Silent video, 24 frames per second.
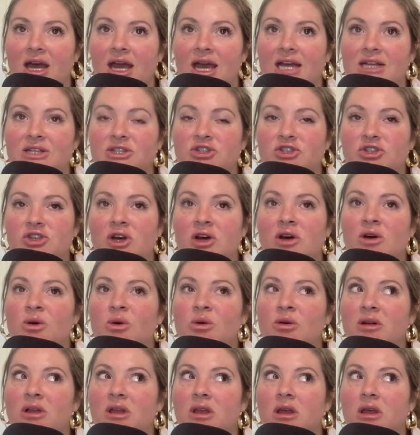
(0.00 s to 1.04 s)
And
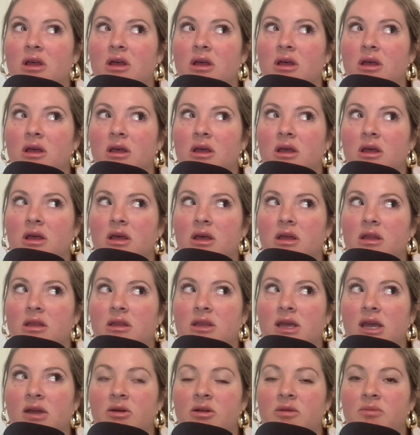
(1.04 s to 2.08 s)
so
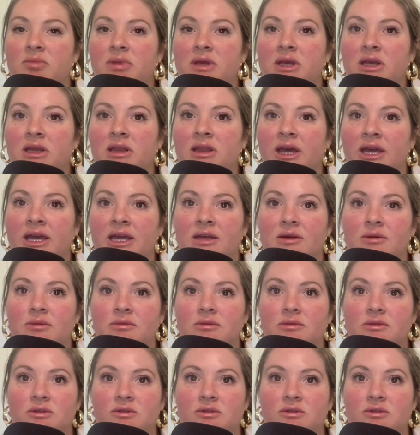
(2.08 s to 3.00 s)
they would be like